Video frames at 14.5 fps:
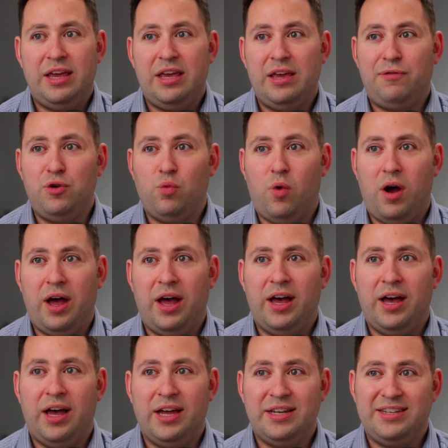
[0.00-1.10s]
If you want
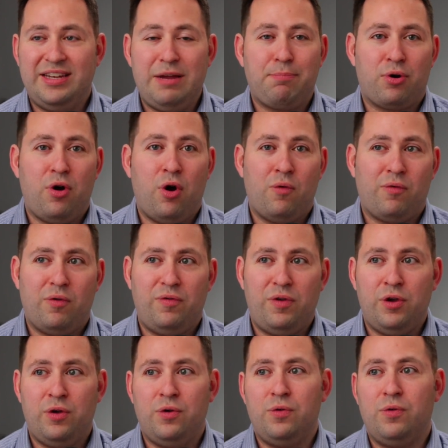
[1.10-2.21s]
a deeper
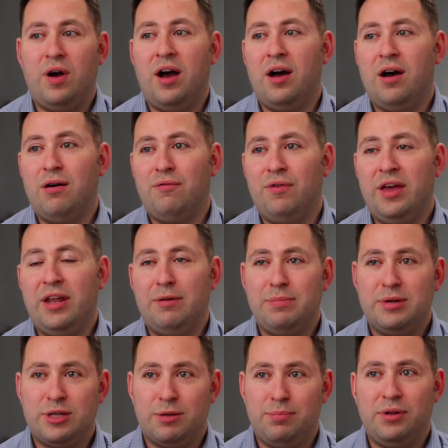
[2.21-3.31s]
overview of
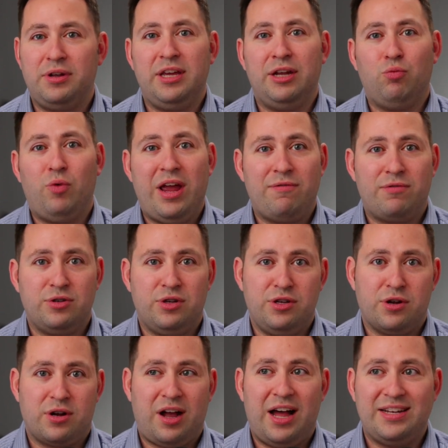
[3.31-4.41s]
inadmissibility and waivers in
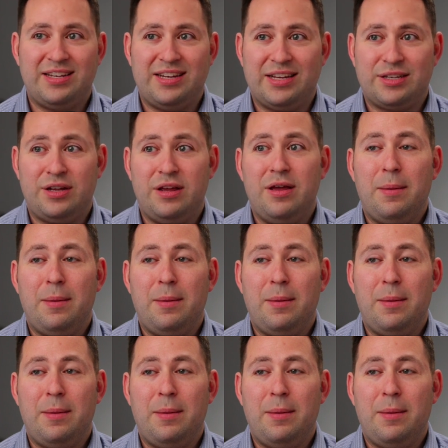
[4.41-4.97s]
your context,